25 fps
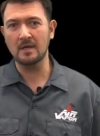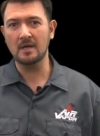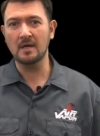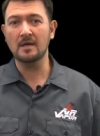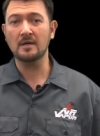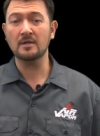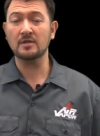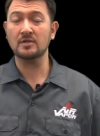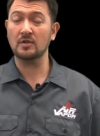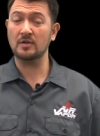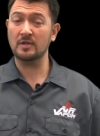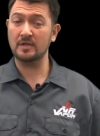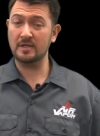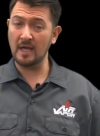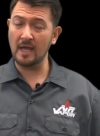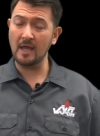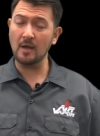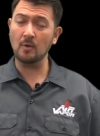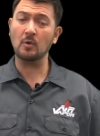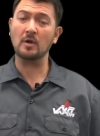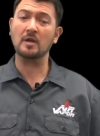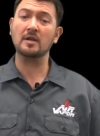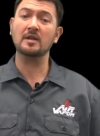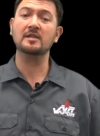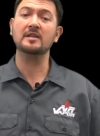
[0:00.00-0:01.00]
So today we're
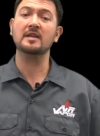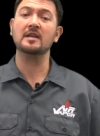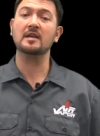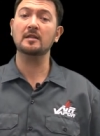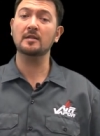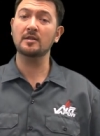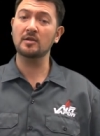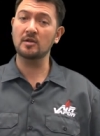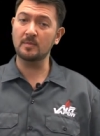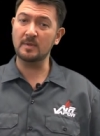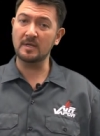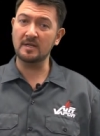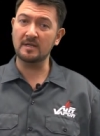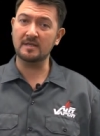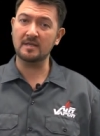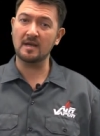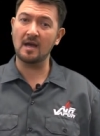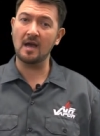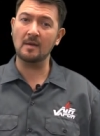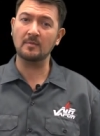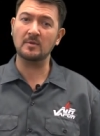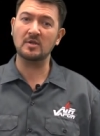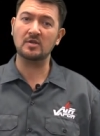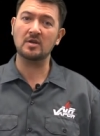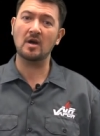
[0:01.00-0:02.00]
gonna take a little bit of time to
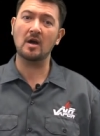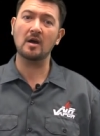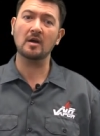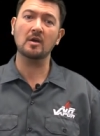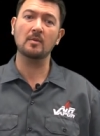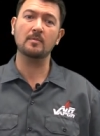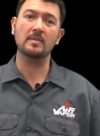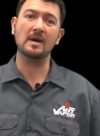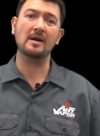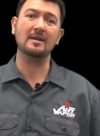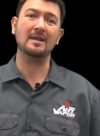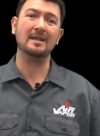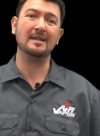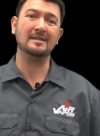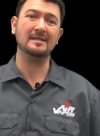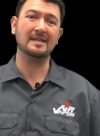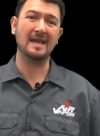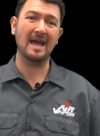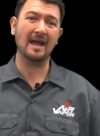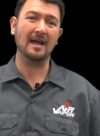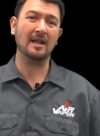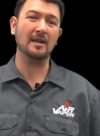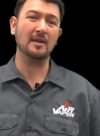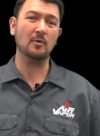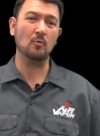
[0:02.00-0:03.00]
talk about
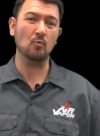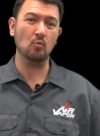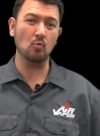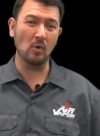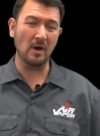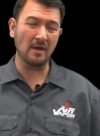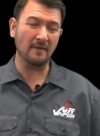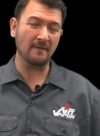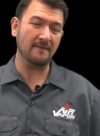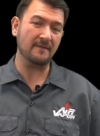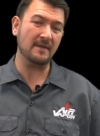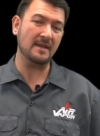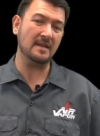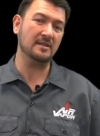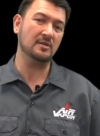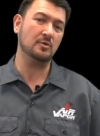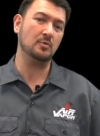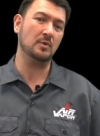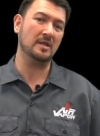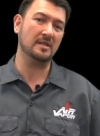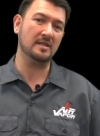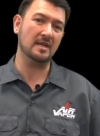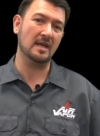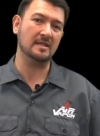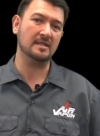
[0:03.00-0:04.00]
exactly what phase three
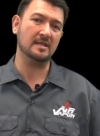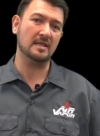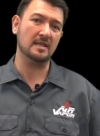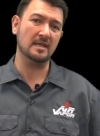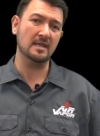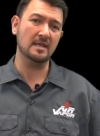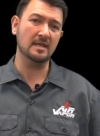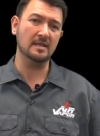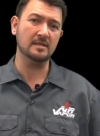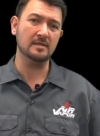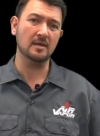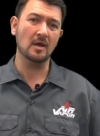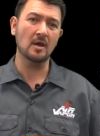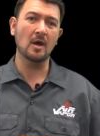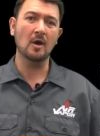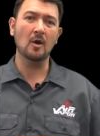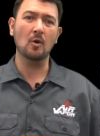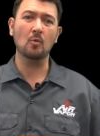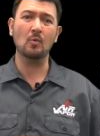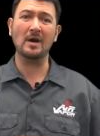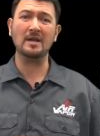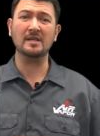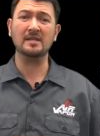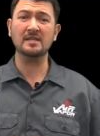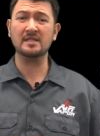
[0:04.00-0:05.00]
testing is, why
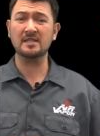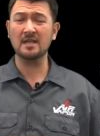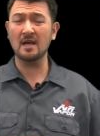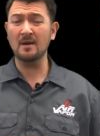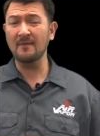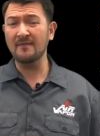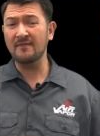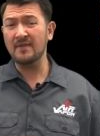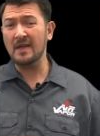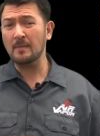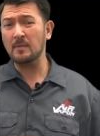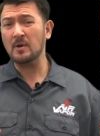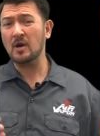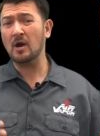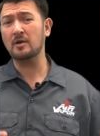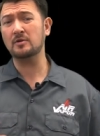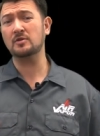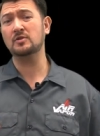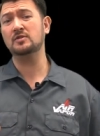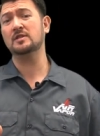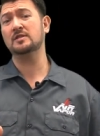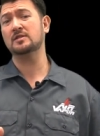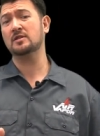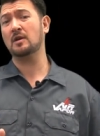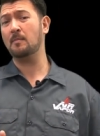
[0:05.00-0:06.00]
some vape
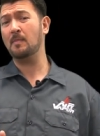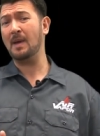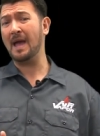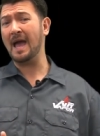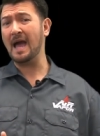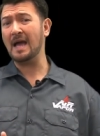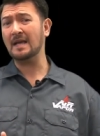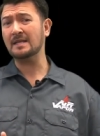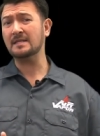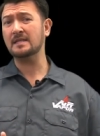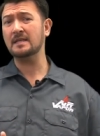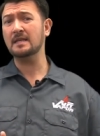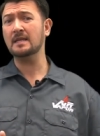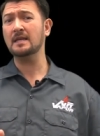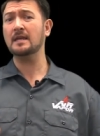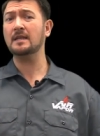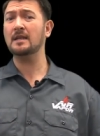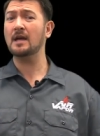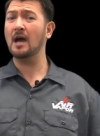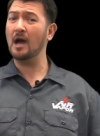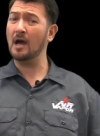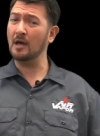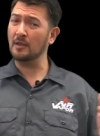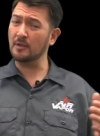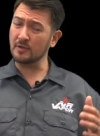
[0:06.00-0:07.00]
cartridges are passing and
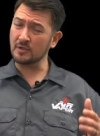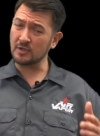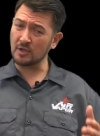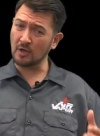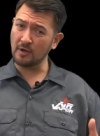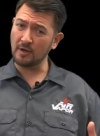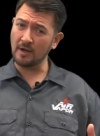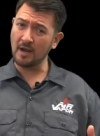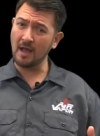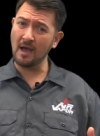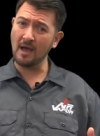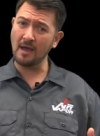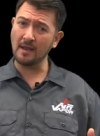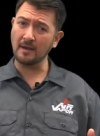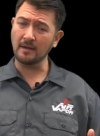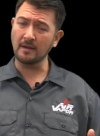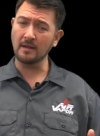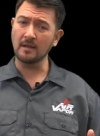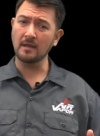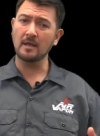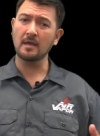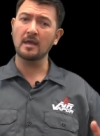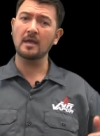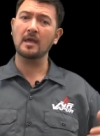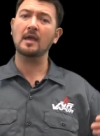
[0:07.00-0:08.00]
others are not,
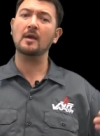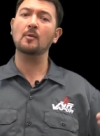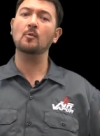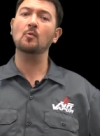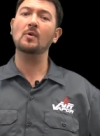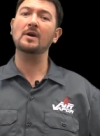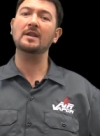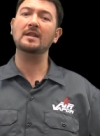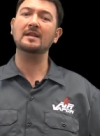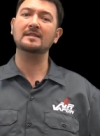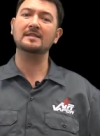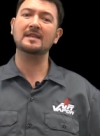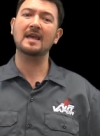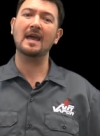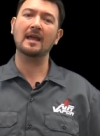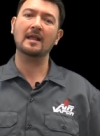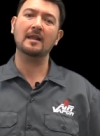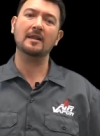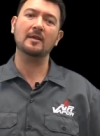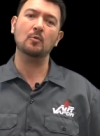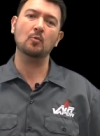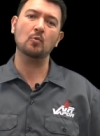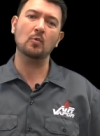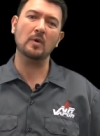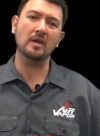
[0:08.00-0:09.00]
and what exactly
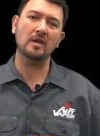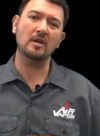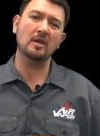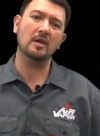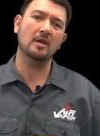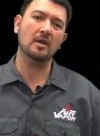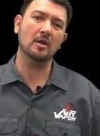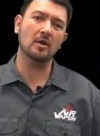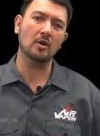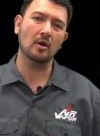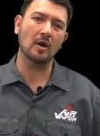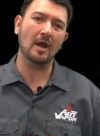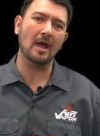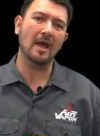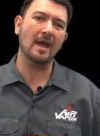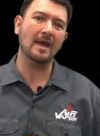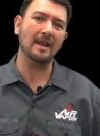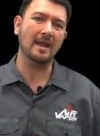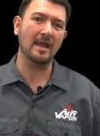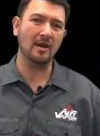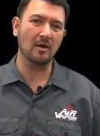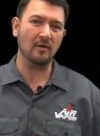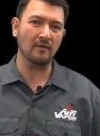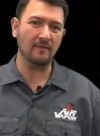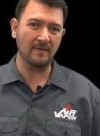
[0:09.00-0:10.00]
we here at
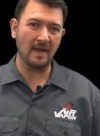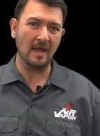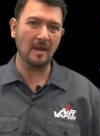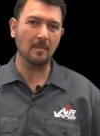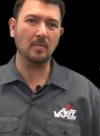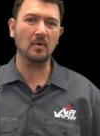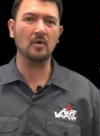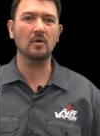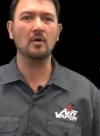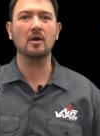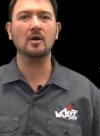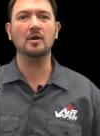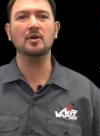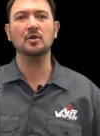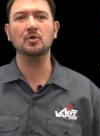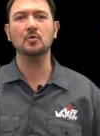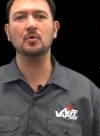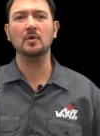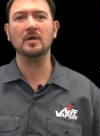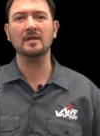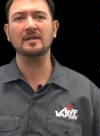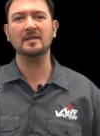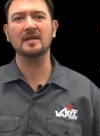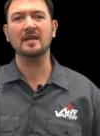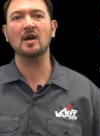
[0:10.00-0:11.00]
Air Vapor are doing
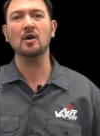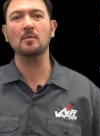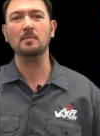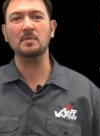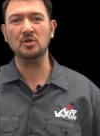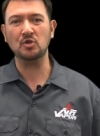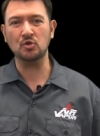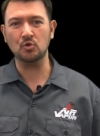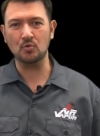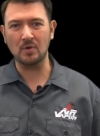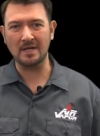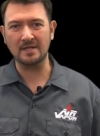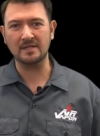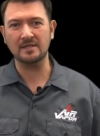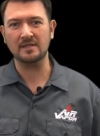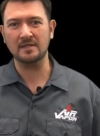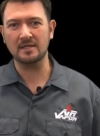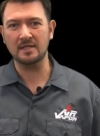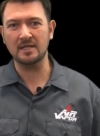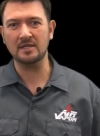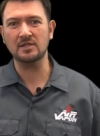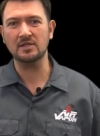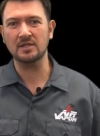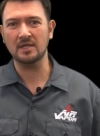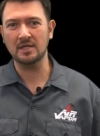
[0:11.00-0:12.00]
to help address
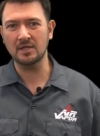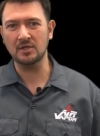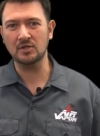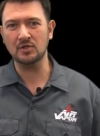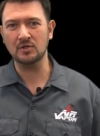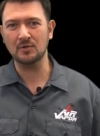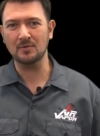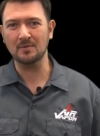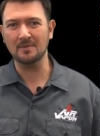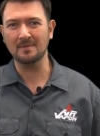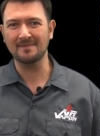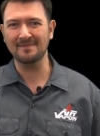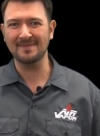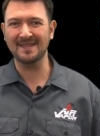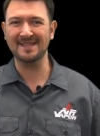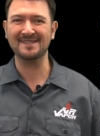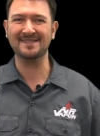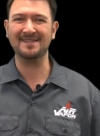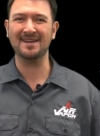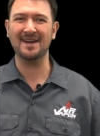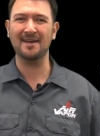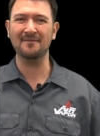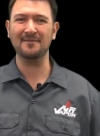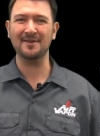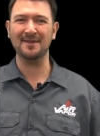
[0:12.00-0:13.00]
this issue. Let's
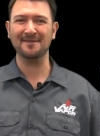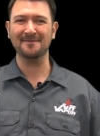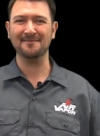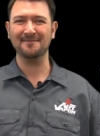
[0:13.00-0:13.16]
dive in.